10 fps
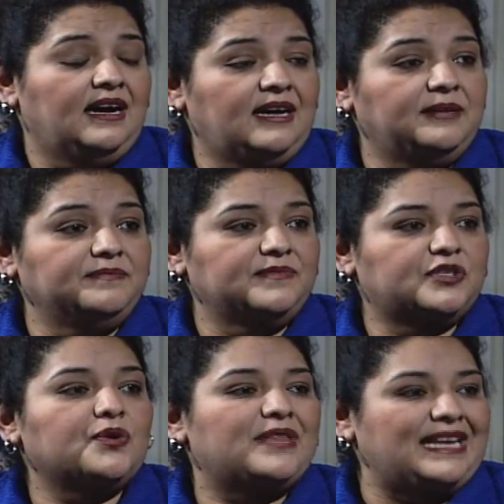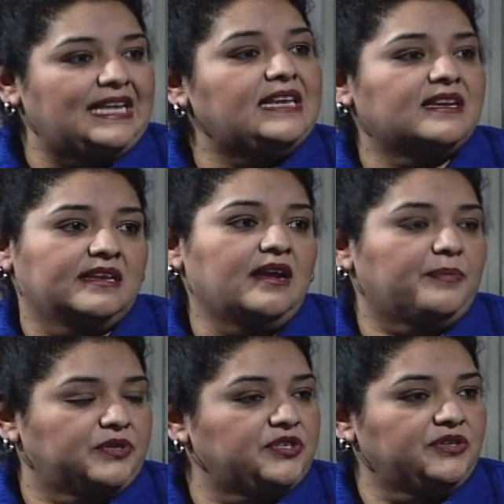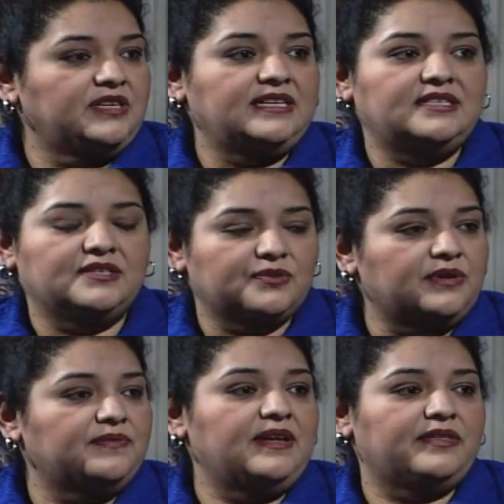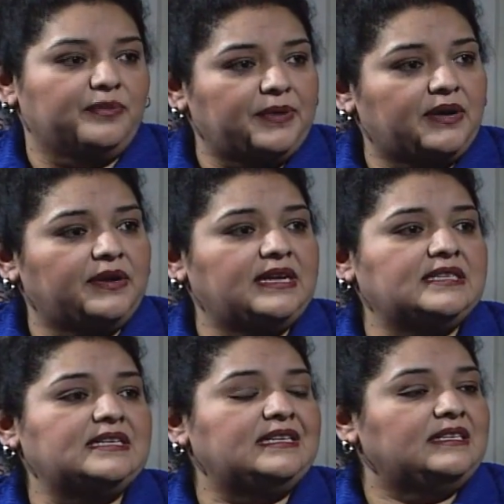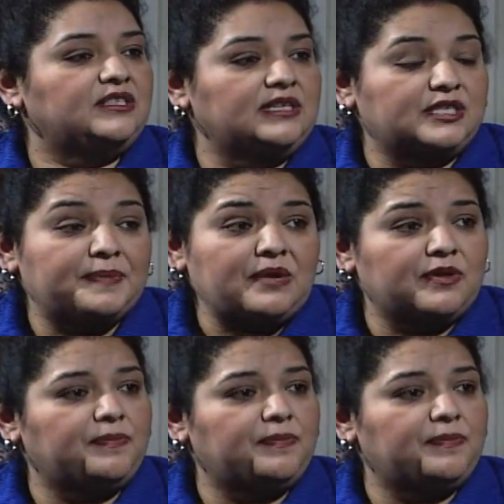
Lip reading: So they needed an opportunity to sort of get their bearings and speak with